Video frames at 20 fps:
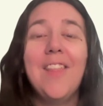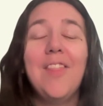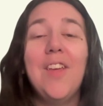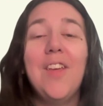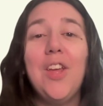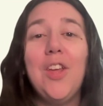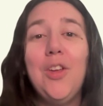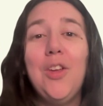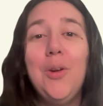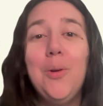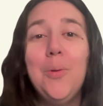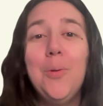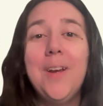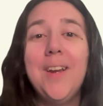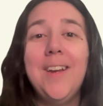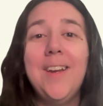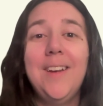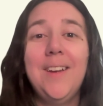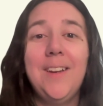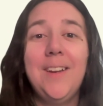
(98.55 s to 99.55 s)
that you
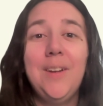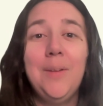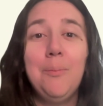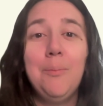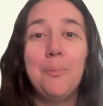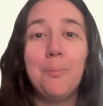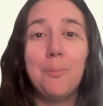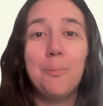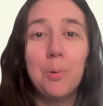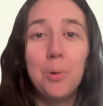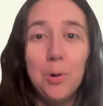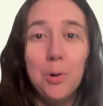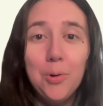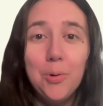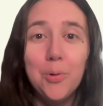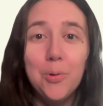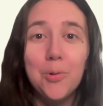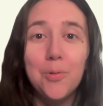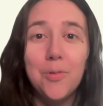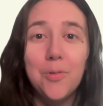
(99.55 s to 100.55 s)
can
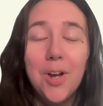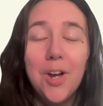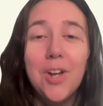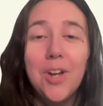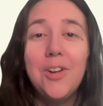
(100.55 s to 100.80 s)
improve